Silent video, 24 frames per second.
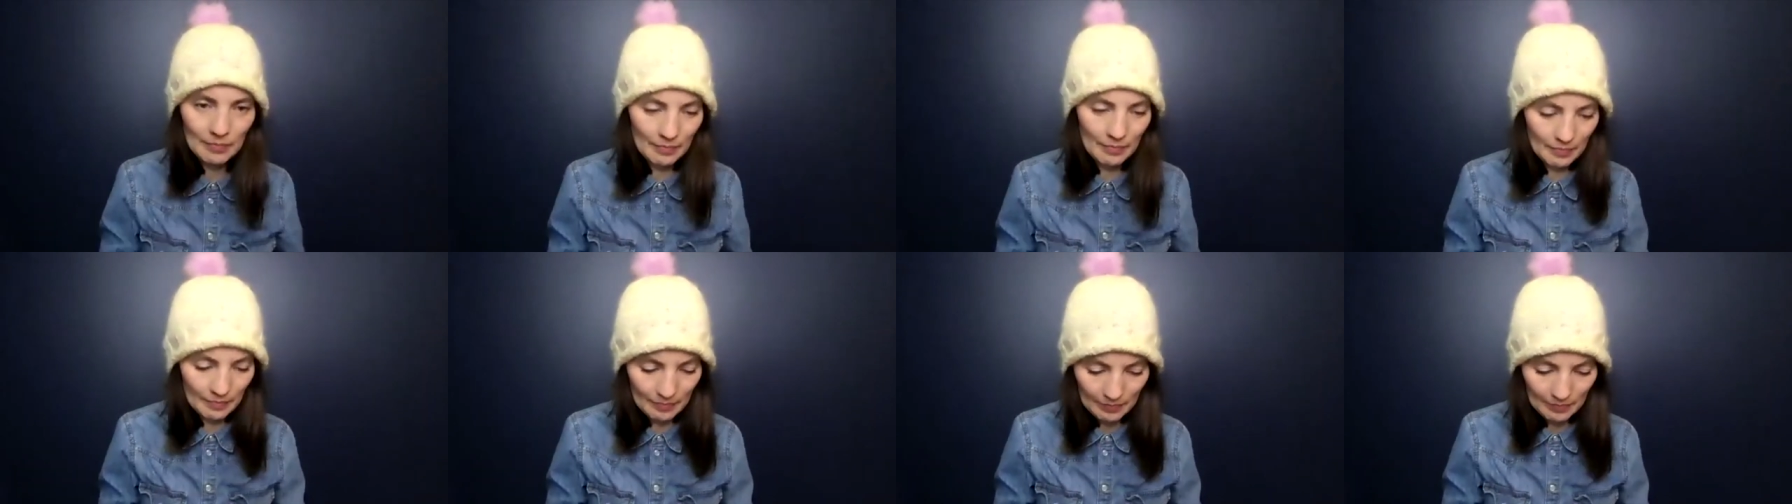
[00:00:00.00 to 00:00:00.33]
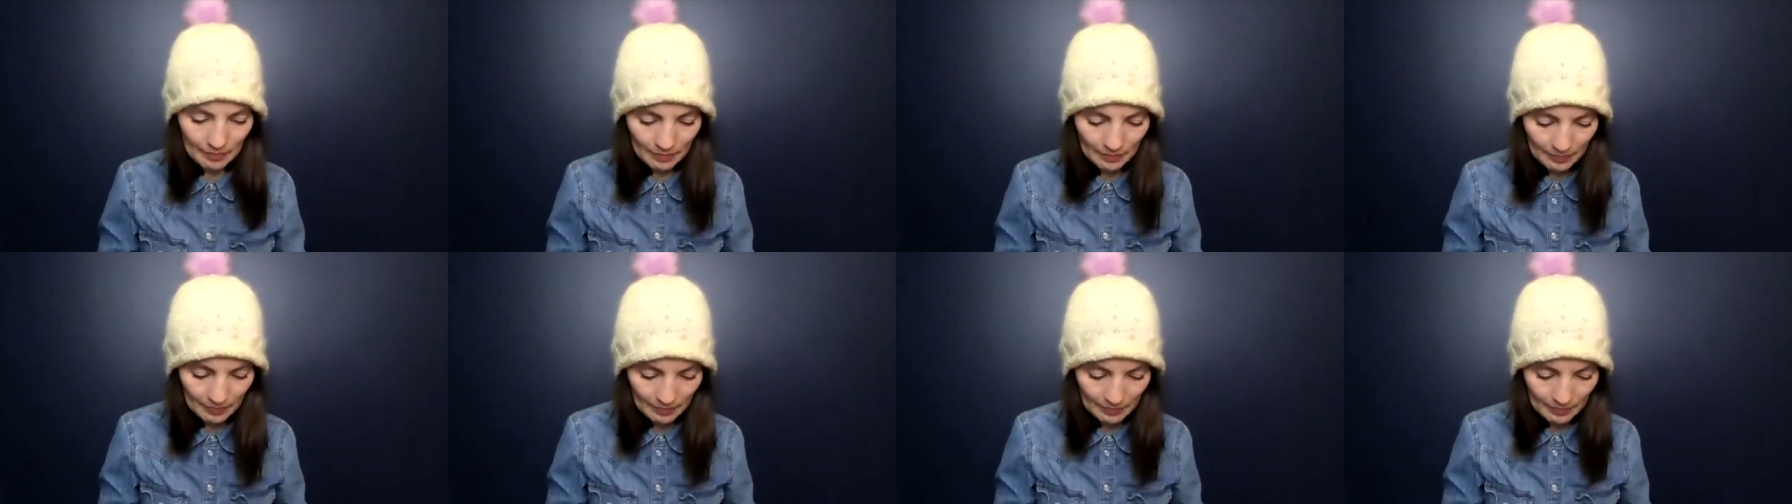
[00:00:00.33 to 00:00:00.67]

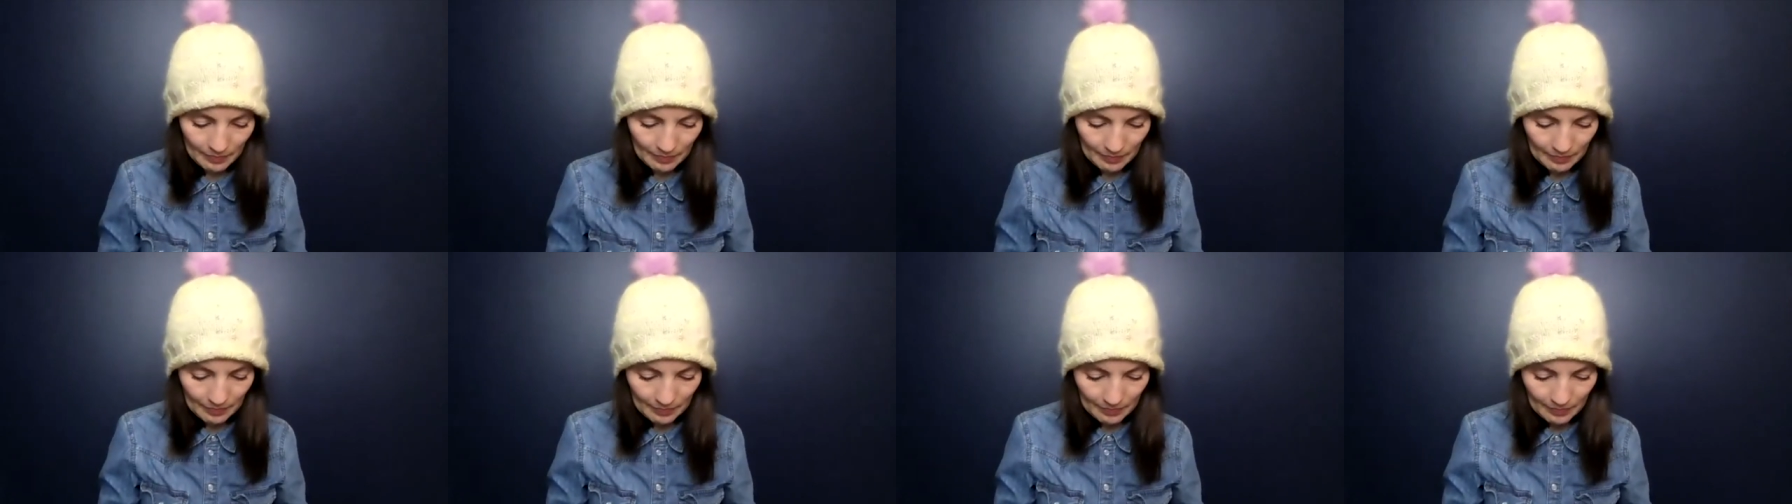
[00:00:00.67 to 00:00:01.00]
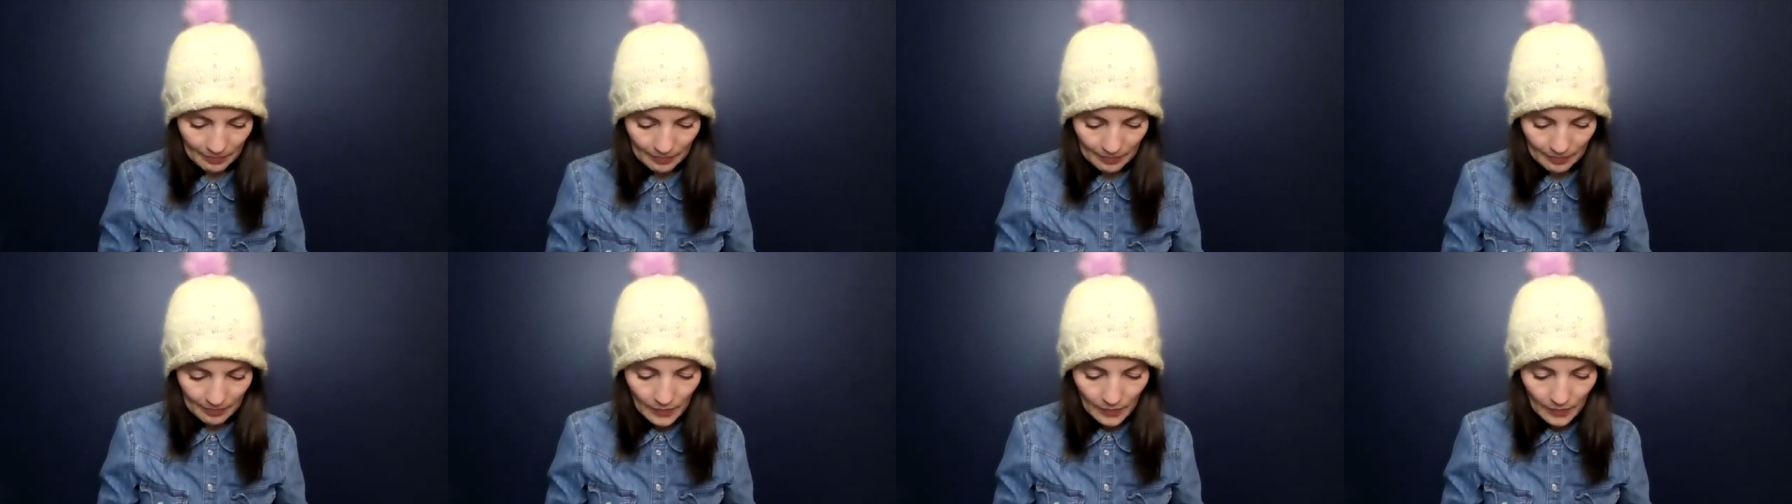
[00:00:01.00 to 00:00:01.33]
Whitney Marie
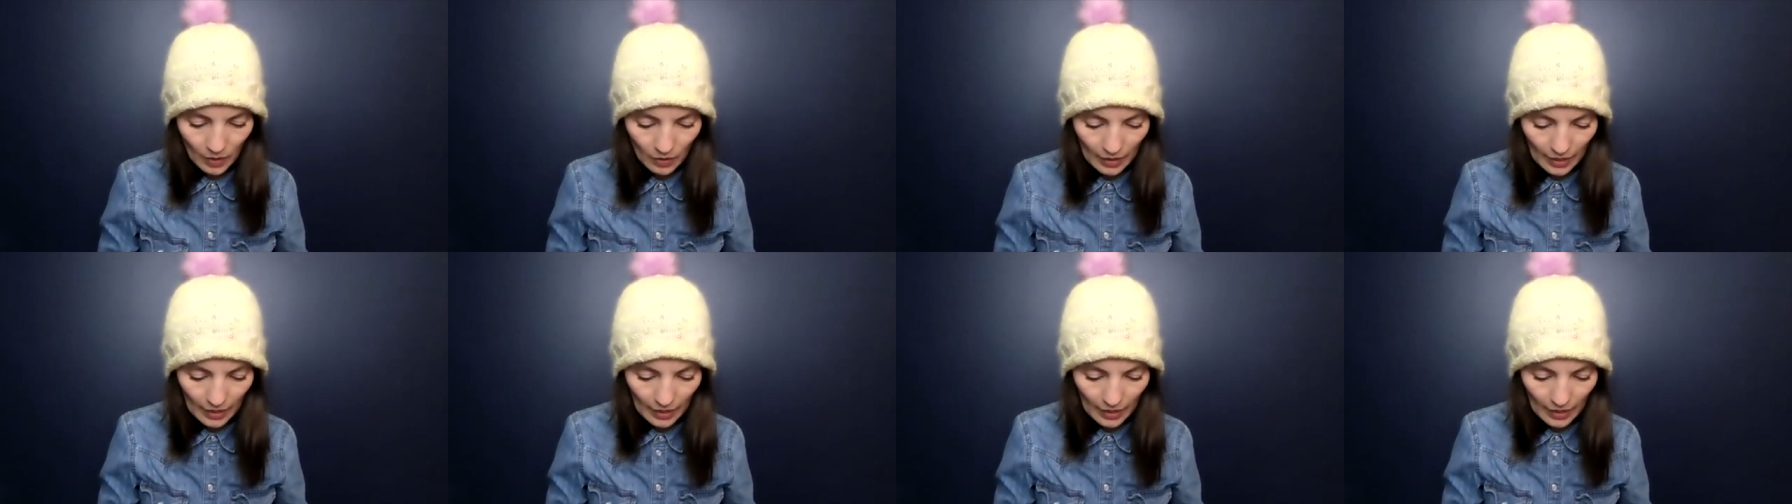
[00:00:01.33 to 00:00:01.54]
Anderson.